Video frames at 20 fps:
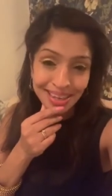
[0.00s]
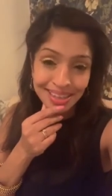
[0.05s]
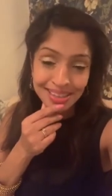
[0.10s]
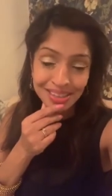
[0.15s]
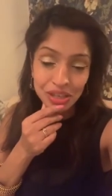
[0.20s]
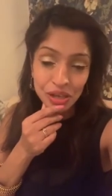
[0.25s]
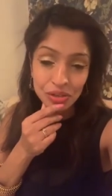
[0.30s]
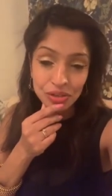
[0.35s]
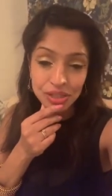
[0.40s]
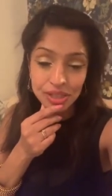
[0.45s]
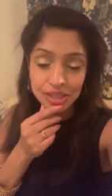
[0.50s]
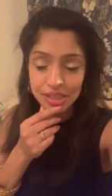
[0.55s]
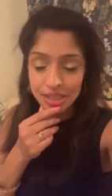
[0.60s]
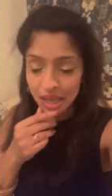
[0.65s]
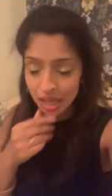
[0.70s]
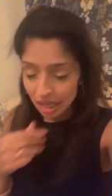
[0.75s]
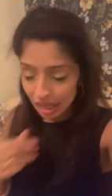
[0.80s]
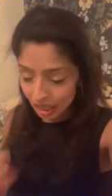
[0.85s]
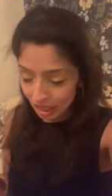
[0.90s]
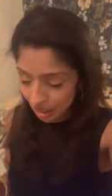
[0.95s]
So
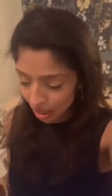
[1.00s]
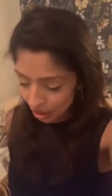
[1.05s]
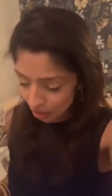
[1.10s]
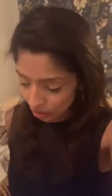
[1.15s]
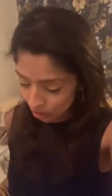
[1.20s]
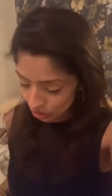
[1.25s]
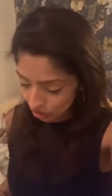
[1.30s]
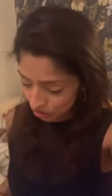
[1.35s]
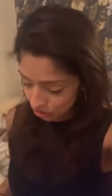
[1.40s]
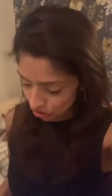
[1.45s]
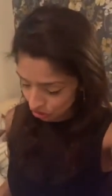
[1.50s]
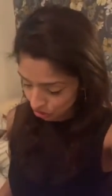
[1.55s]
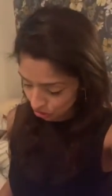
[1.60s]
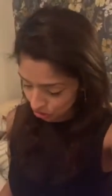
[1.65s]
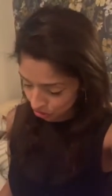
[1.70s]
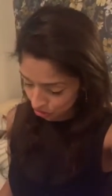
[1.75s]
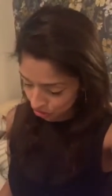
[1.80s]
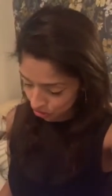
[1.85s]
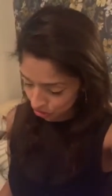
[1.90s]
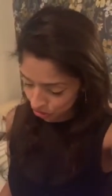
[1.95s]
today I want to talk
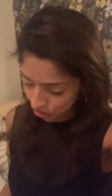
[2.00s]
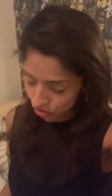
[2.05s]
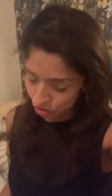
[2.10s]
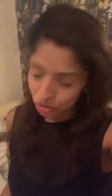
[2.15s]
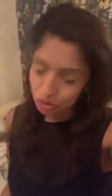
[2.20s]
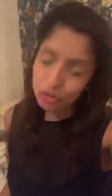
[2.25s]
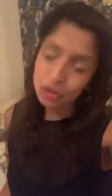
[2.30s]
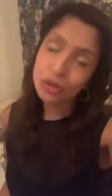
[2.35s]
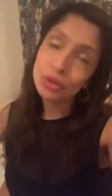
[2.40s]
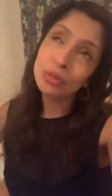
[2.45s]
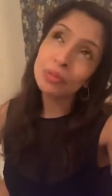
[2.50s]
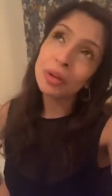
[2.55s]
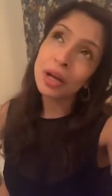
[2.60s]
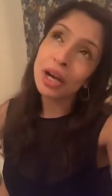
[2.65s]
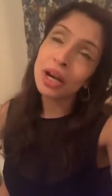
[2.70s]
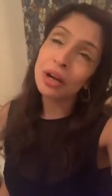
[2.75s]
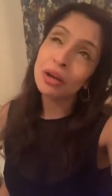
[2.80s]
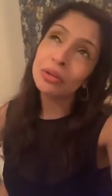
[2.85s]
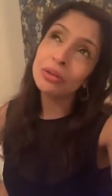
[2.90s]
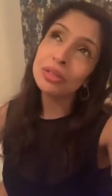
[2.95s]
to you
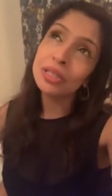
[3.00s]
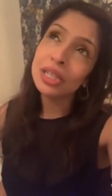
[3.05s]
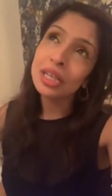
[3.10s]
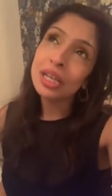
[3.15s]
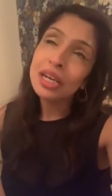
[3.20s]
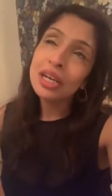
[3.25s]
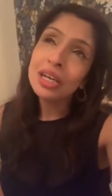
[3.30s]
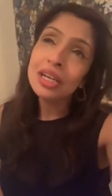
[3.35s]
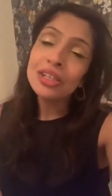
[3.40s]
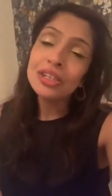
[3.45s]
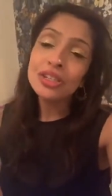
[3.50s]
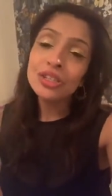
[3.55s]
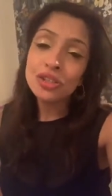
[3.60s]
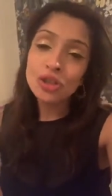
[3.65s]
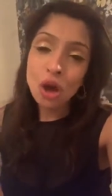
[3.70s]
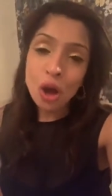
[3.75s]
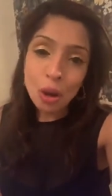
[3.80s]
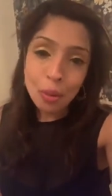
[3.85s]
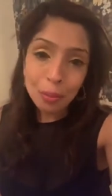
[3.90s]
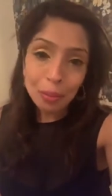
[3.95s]
about
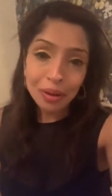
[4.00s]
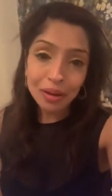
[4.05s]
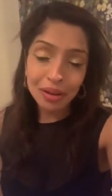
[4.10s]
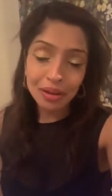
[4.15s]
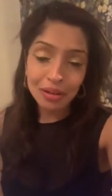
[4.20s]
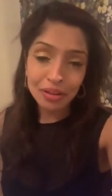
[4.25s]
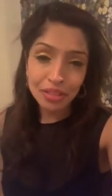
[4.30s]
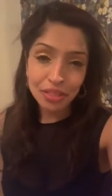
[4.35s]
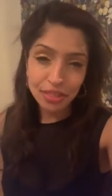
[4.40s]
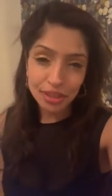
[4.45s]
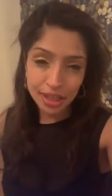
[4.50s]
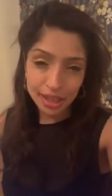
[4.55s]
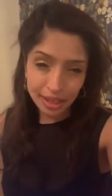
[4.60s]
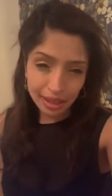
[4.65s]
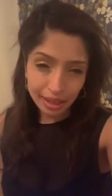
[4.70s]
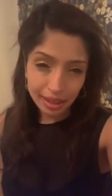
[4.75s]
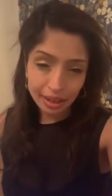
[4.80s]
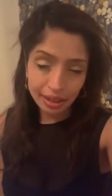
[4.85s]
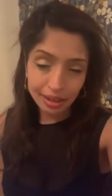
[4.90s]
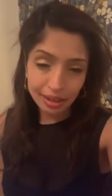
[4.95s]
stop
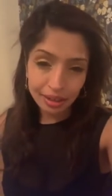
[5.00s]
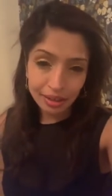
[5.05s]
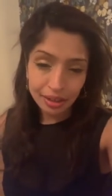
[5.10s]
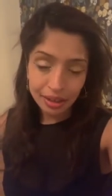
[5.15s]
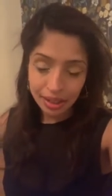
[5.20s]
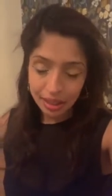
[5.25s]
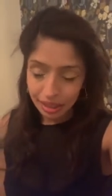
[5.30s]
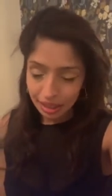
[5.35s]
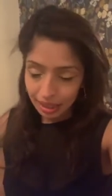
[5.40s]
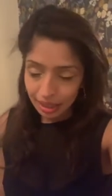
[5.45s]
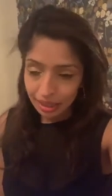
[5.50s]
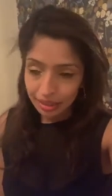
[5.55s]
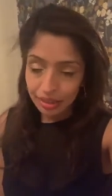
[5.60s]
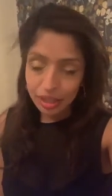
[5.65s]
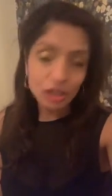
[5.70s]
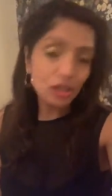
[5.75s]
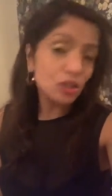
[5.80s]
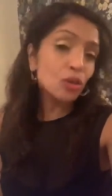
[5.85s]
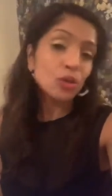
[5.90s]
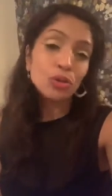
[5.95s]
thinking
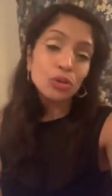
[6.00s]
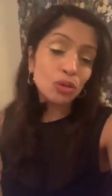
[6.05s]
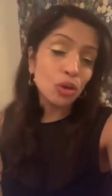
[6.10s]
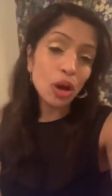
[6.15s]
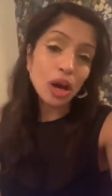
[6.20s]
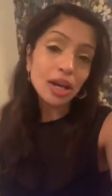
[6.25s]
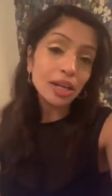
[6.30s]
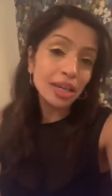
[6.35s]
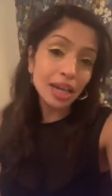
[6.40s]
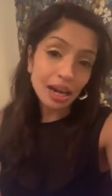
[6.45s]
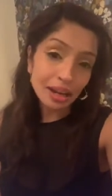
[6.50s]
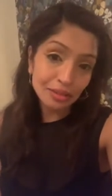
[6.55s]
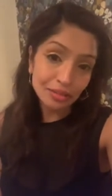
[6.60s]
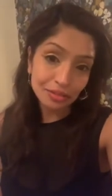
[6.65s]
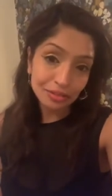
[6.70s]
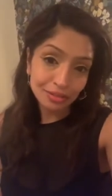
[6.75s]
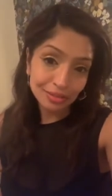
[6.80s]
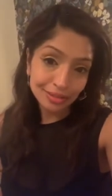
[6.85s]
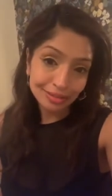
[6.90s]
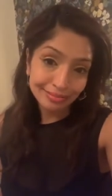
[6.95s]
that you're not
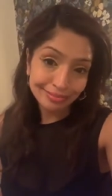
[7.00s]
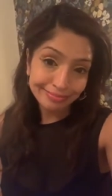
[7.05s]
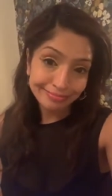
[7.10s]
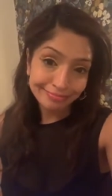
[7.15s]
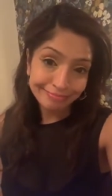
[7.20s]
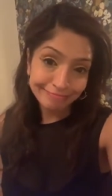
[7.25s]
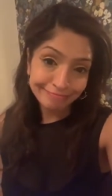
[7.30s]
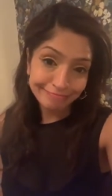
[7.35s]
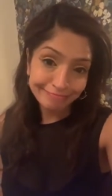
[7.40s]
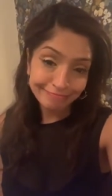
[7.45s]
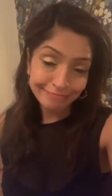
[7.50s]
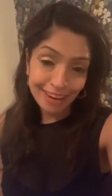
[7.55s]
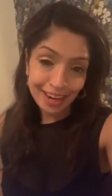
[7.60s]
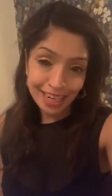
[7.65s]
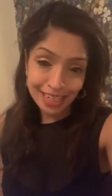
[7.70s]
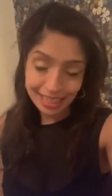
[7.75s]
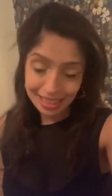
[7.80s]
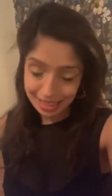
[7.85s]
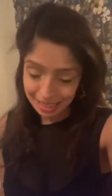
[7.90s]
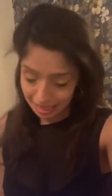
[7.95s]
enough,
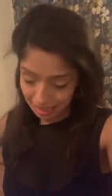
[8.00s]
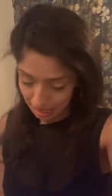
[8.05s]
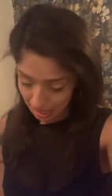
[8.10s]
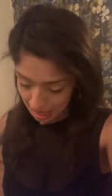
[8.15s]
right?